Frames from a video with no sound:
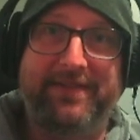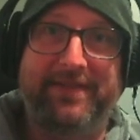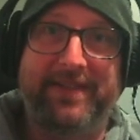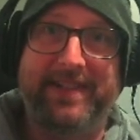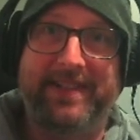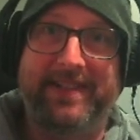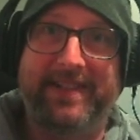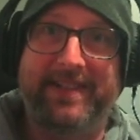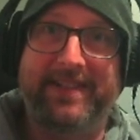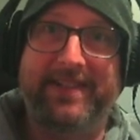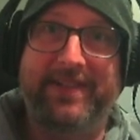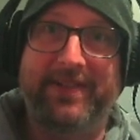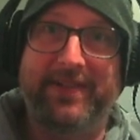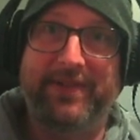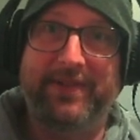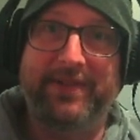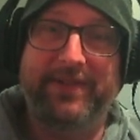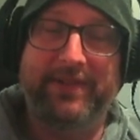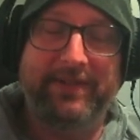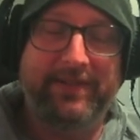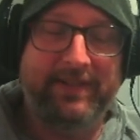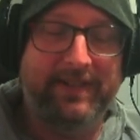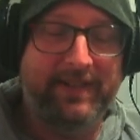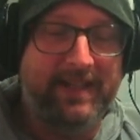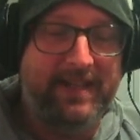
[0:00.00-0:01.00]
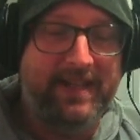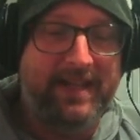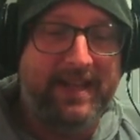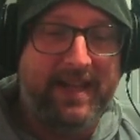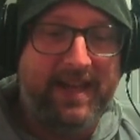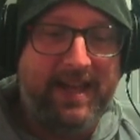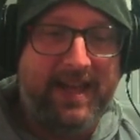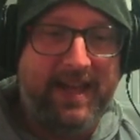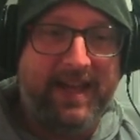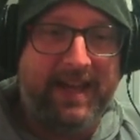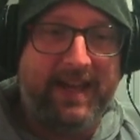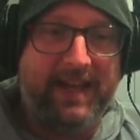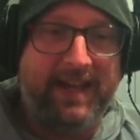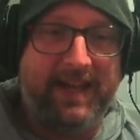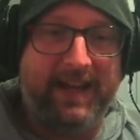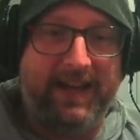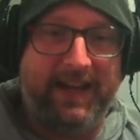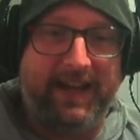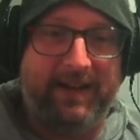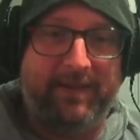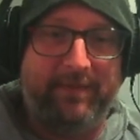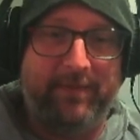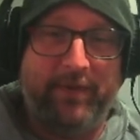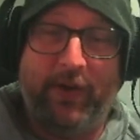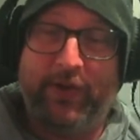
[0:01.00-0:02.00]
fit into,
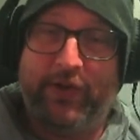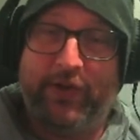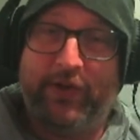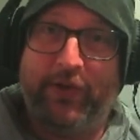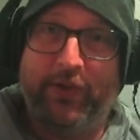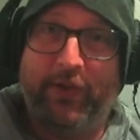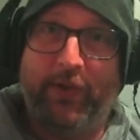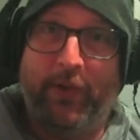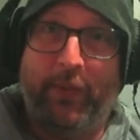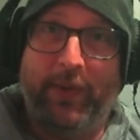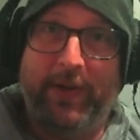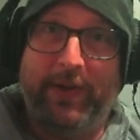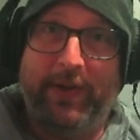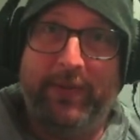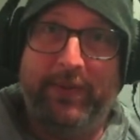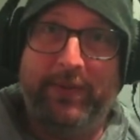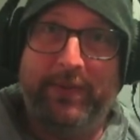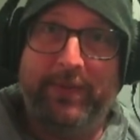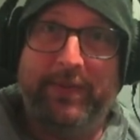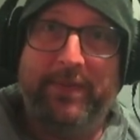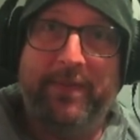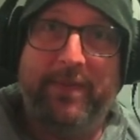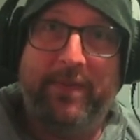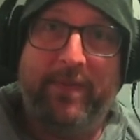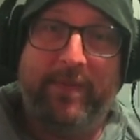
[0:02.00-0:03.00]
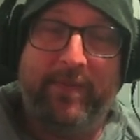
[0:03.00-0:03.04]
I'm not sure it will,